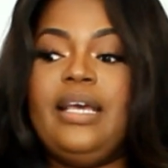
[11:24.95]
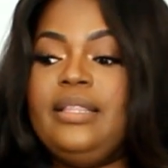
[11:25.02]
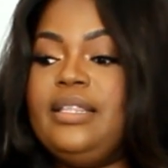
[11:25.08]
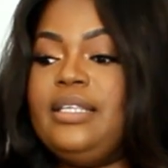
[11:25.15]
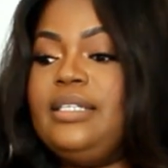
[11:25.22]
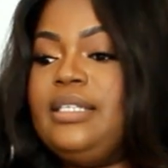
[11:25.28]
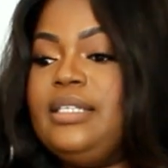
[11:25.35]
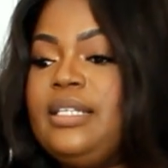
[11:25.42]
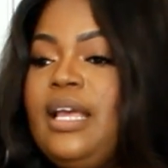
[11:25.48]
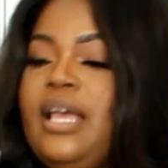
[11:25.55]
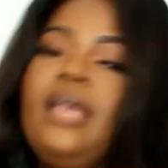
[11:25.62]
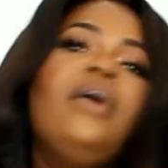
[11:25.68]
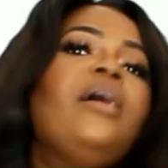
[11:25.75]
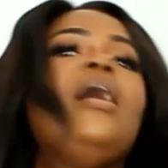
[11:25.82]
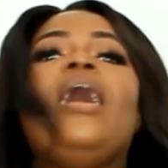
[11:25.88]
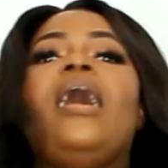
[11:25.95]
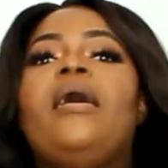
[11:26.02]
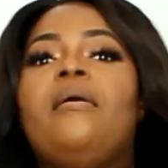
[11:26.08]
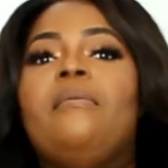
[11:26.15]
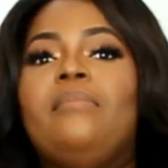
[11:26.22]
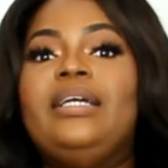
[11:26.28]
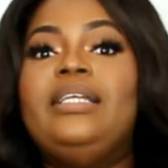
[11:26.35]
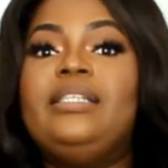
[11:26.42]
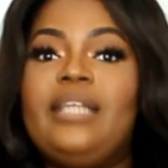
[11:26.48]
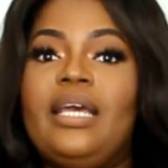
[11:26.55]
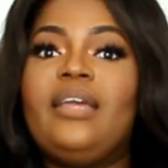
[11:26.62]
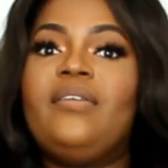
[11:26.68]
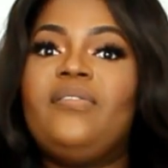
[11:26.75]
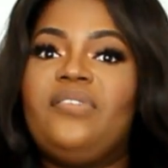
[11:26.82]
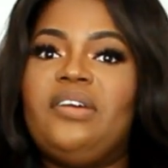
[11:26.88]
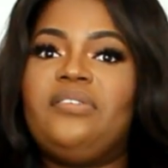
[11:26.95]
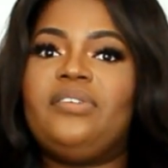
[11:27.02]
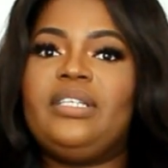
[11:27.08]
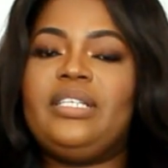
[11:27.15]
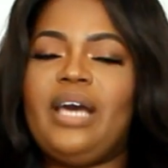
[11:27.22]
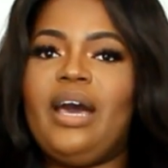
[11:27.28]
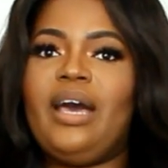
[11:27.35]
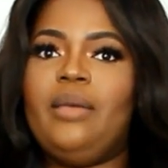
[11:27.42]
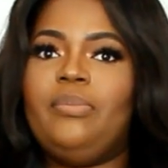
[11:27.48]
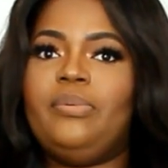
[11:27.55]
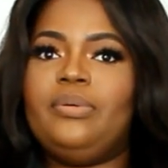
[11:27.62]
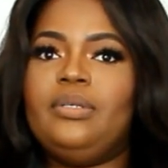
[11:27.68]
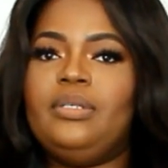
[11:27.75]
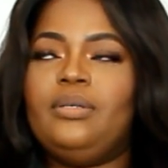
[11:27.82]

And this is my second favorite type,